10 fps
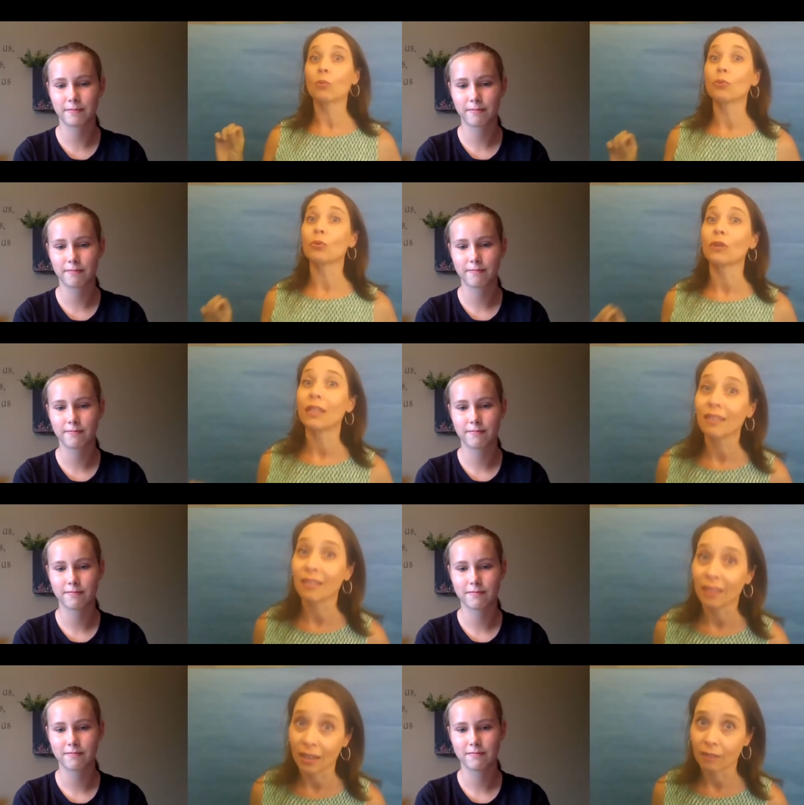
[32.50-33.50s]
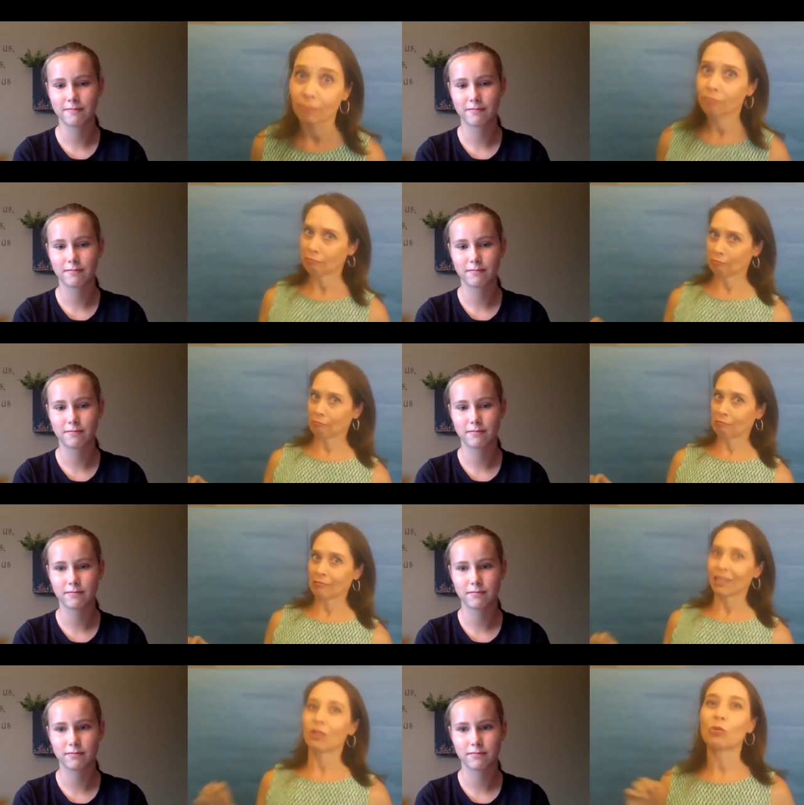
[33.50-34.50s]
Speaker 1: breathing.
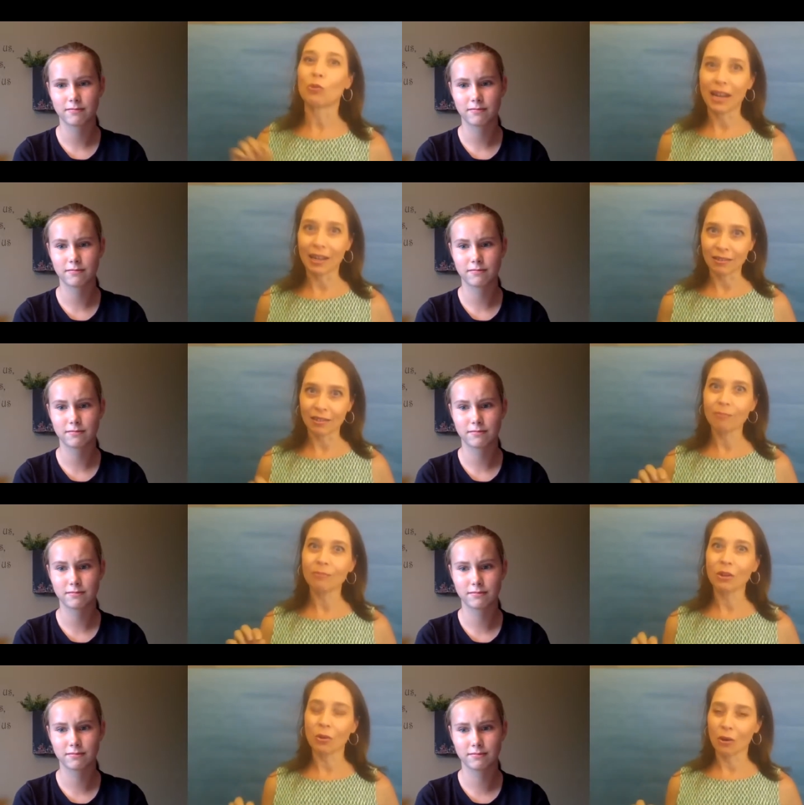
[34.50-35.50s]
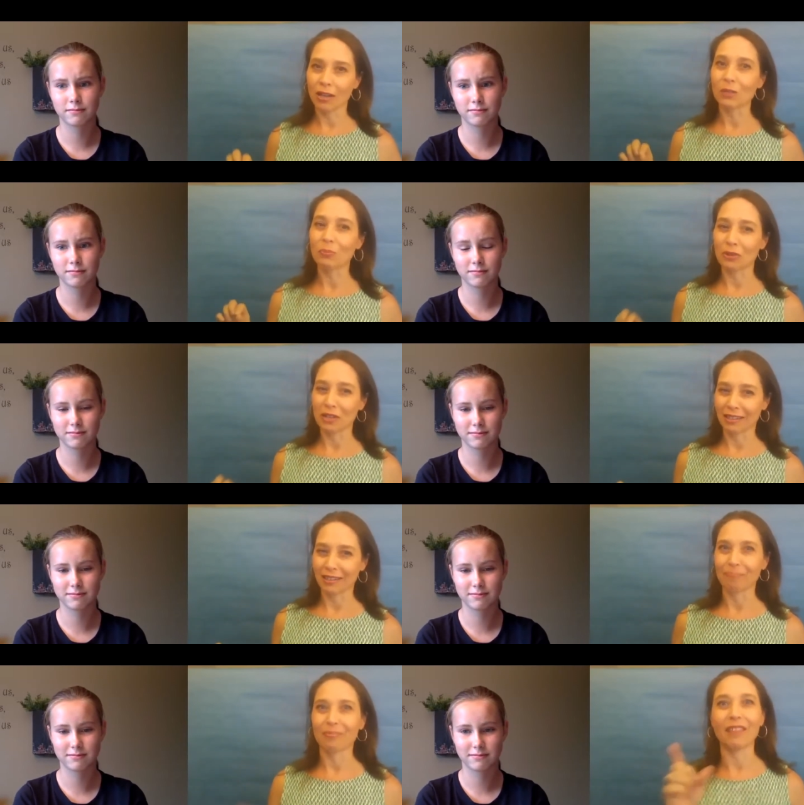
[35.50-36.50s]
Random noise
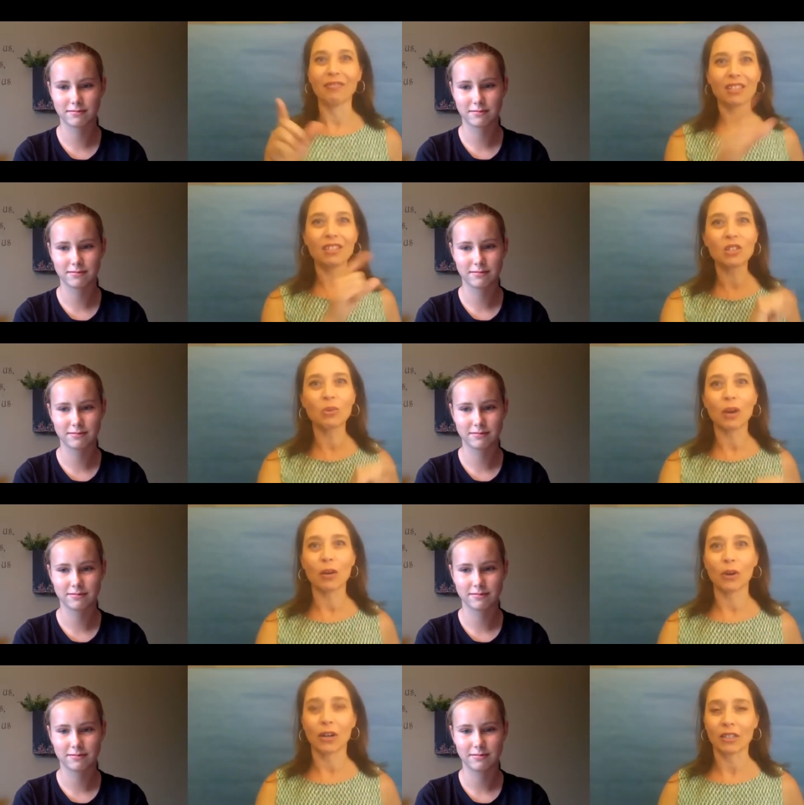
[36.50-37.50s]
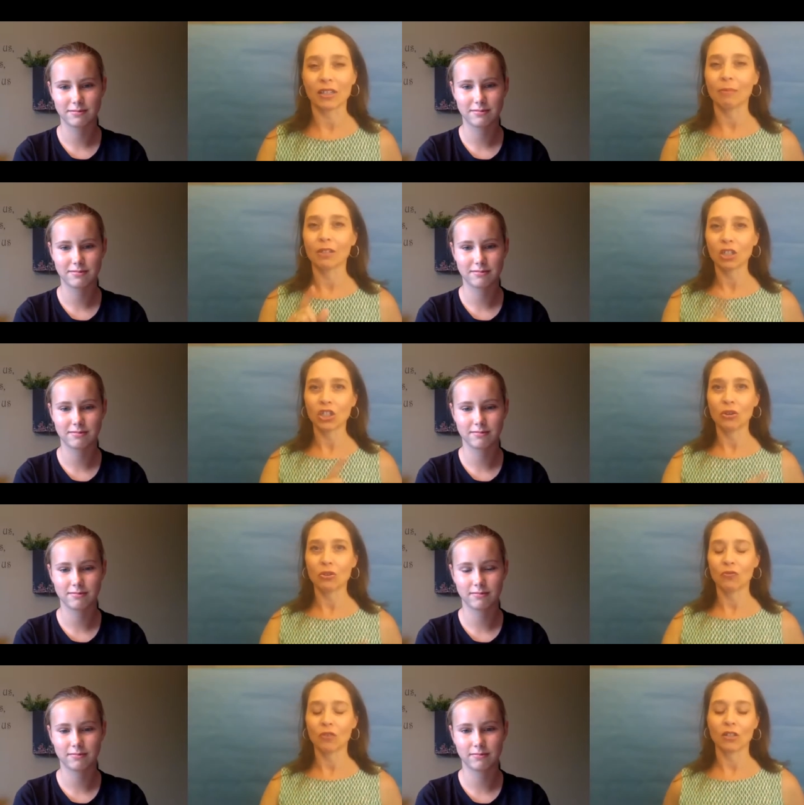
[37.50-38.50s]
breathing. And this is the way it works. I'm going to show
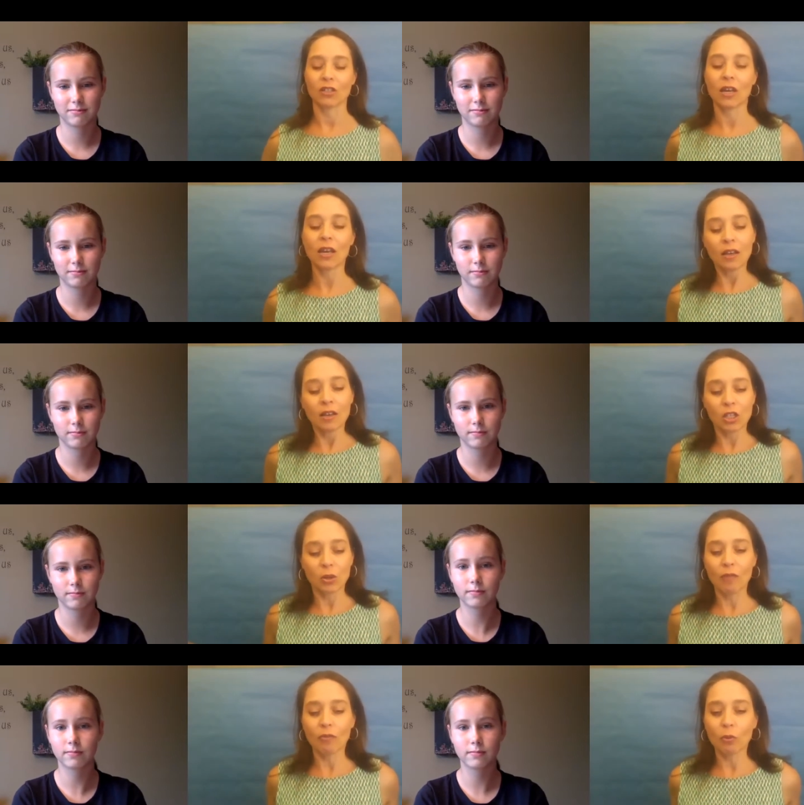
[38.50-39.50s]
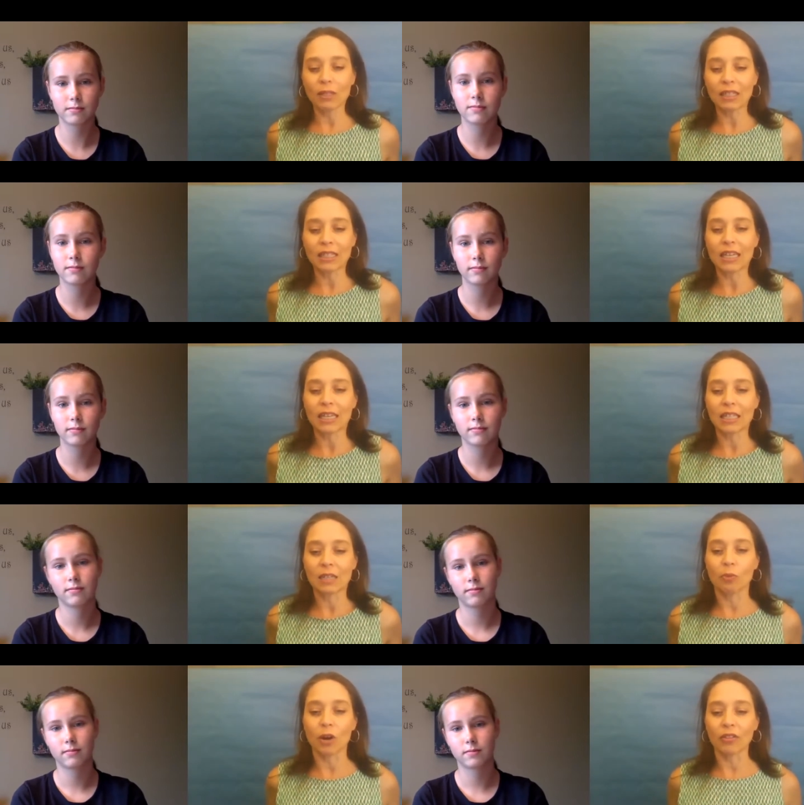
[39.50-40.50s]
you first. So everyone's going to take a
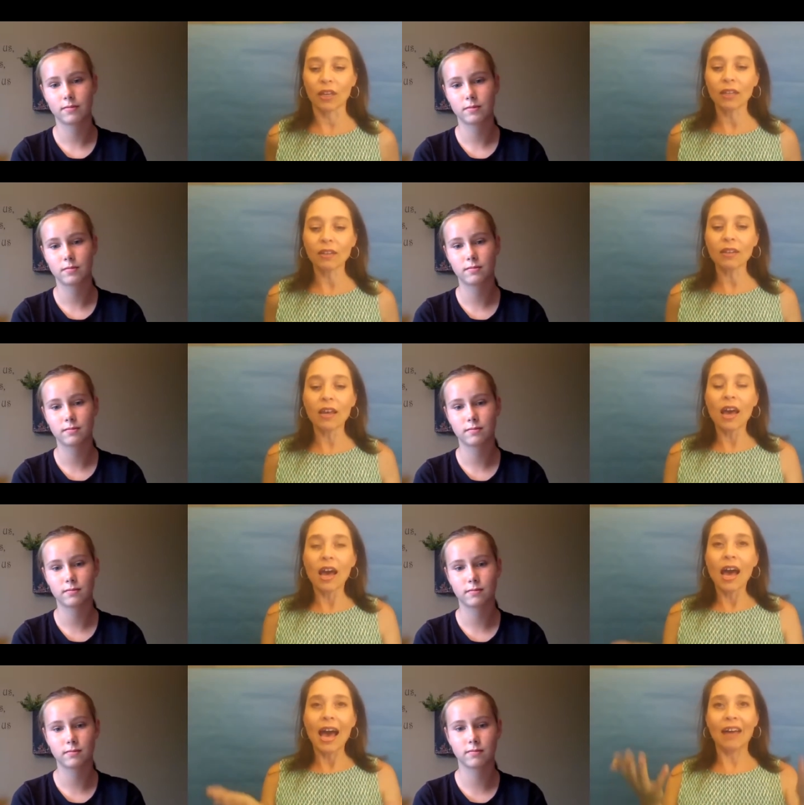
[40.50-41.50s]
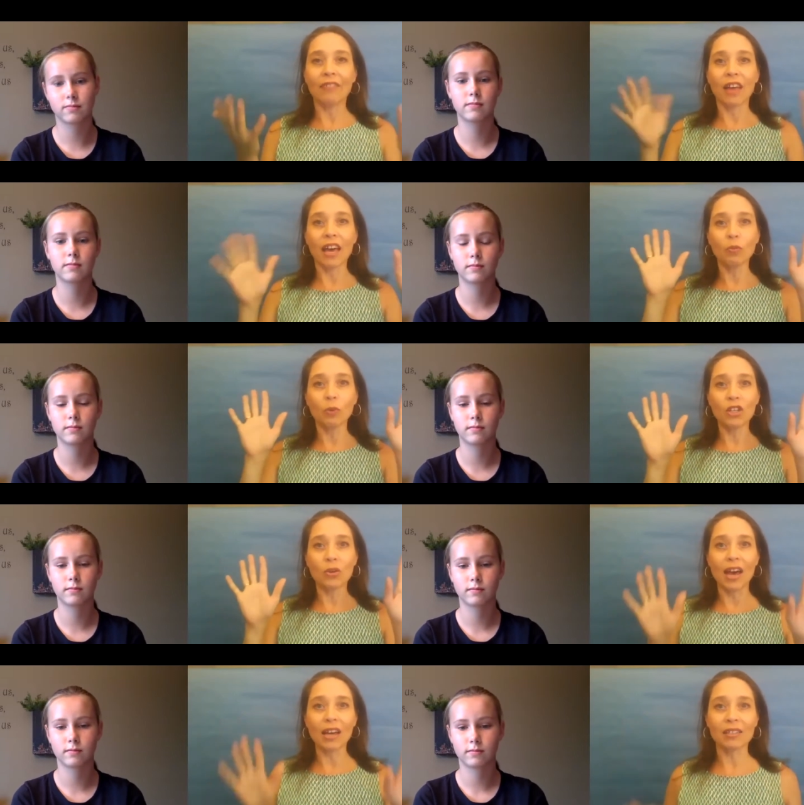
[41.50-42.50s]
deep breath in, and then when
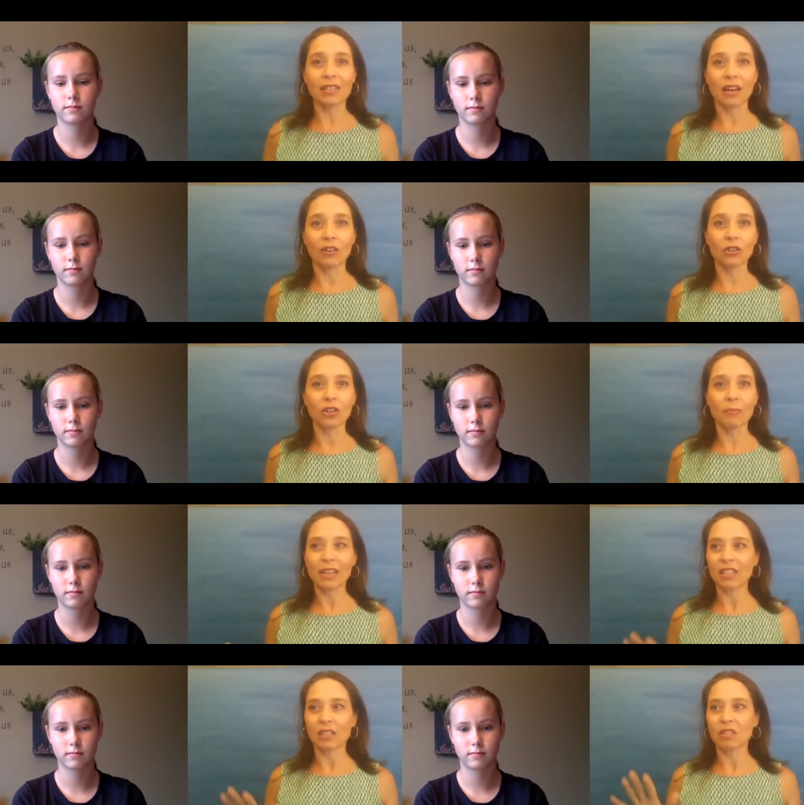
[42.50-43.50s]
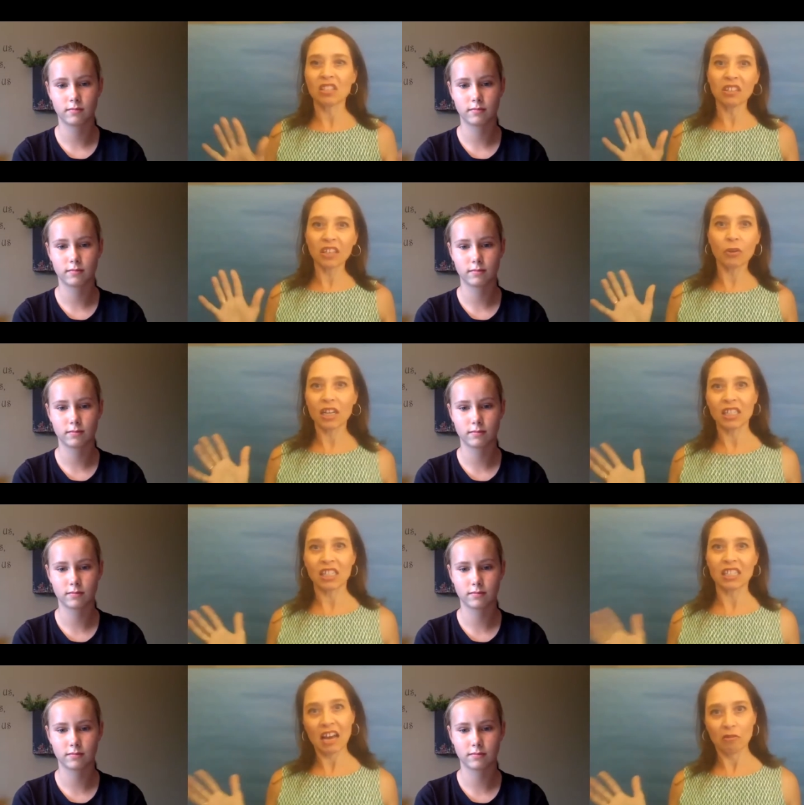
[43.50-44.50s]
you exhale, you're going to make some silly, crazy
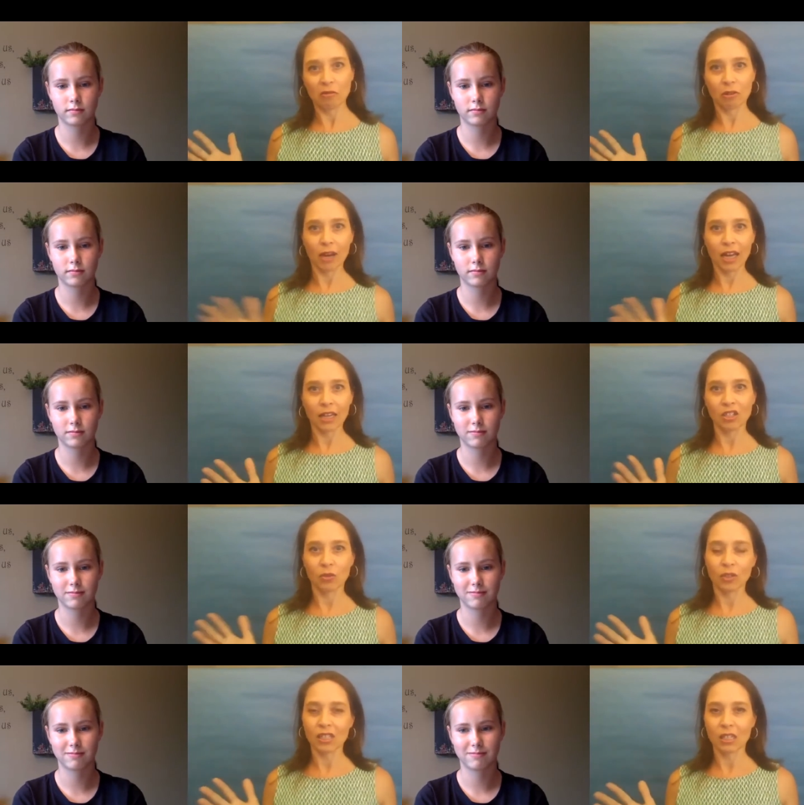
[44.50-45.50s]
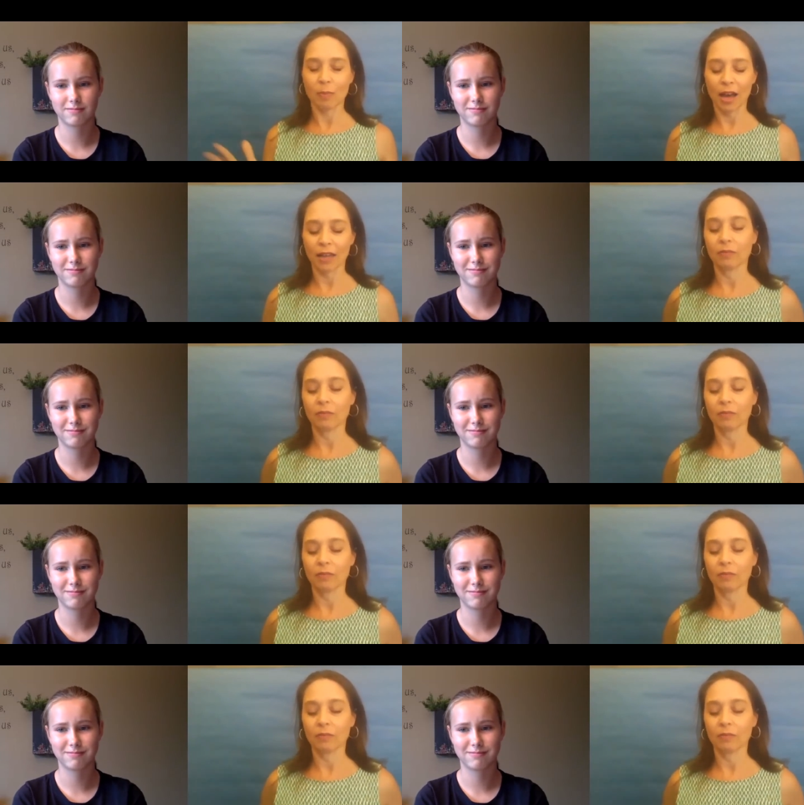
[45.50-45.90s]
sound, okay? So this is mine.